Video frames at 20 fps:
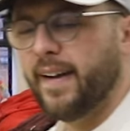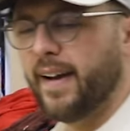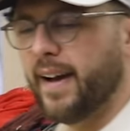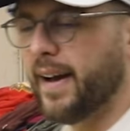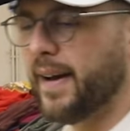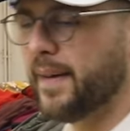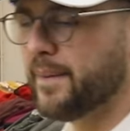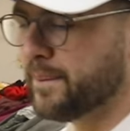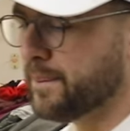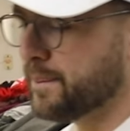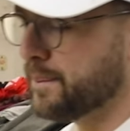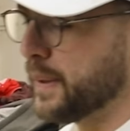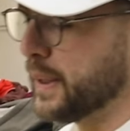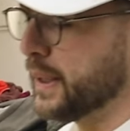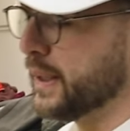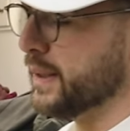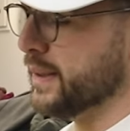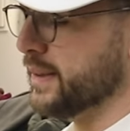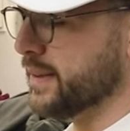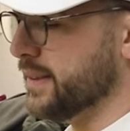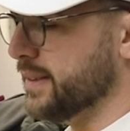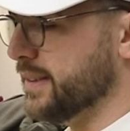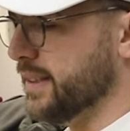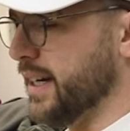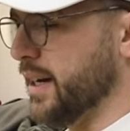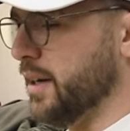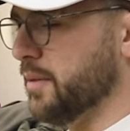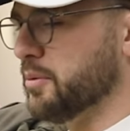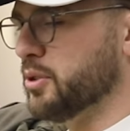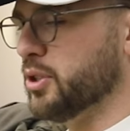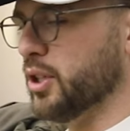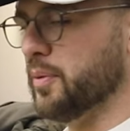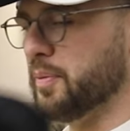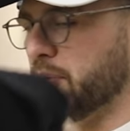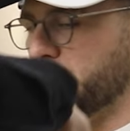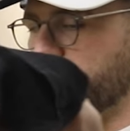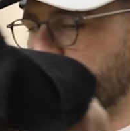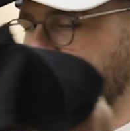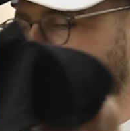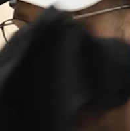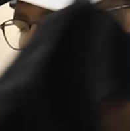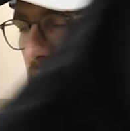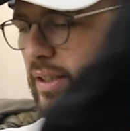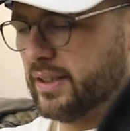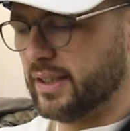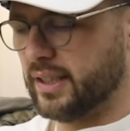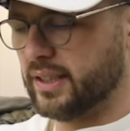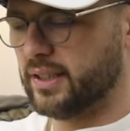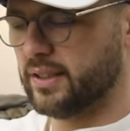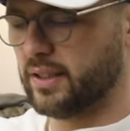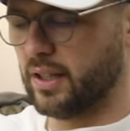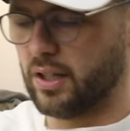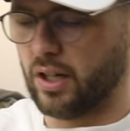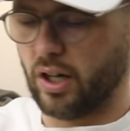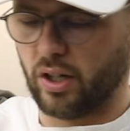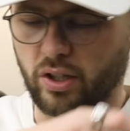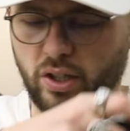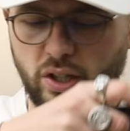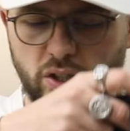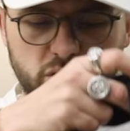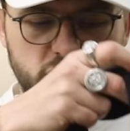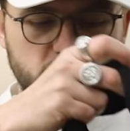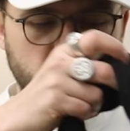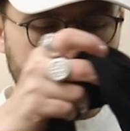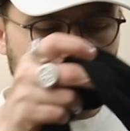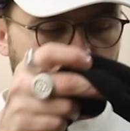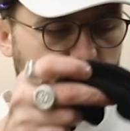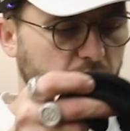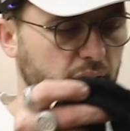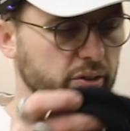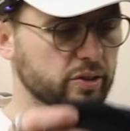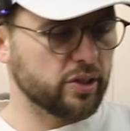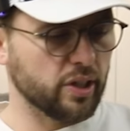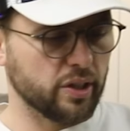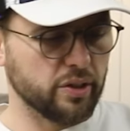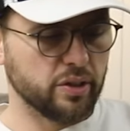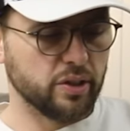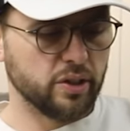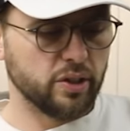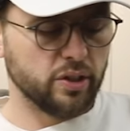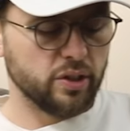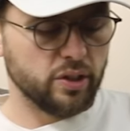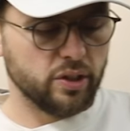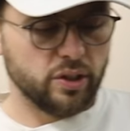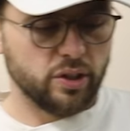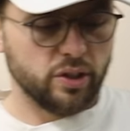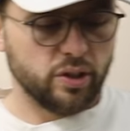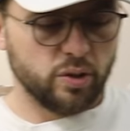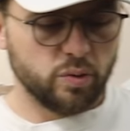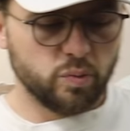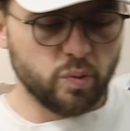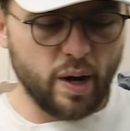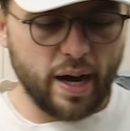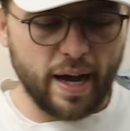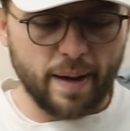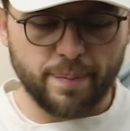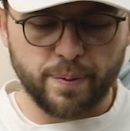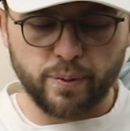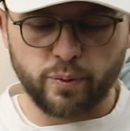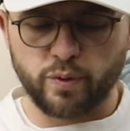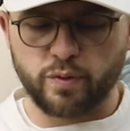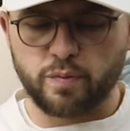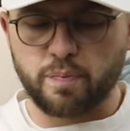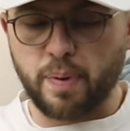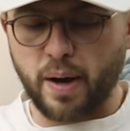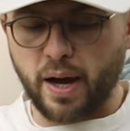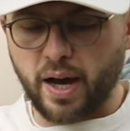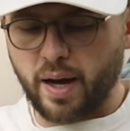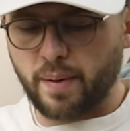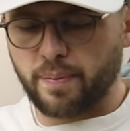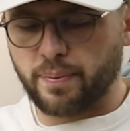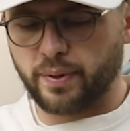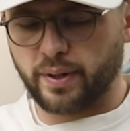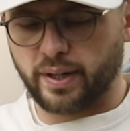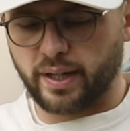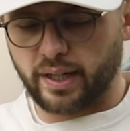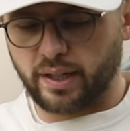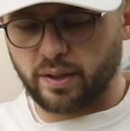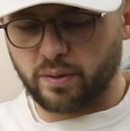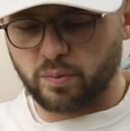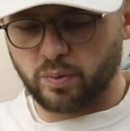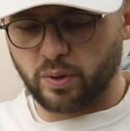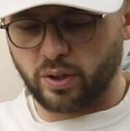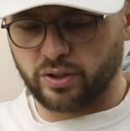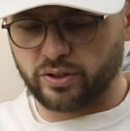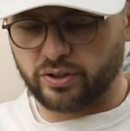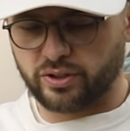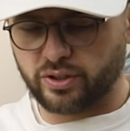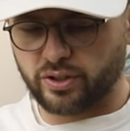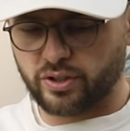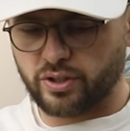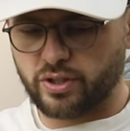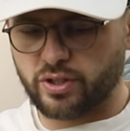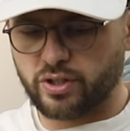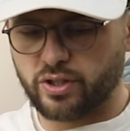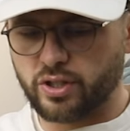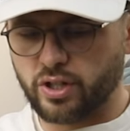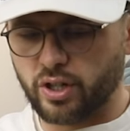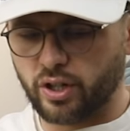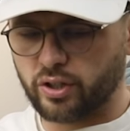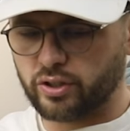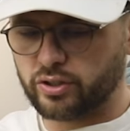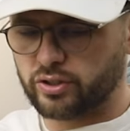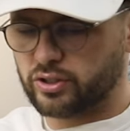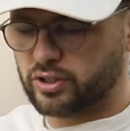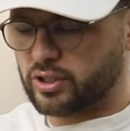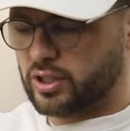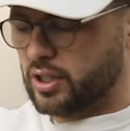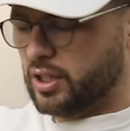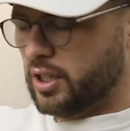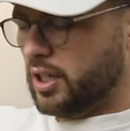But no, I'm sure it'll be fine. This is a long, long time ago. So what happened with Burberry was nuts.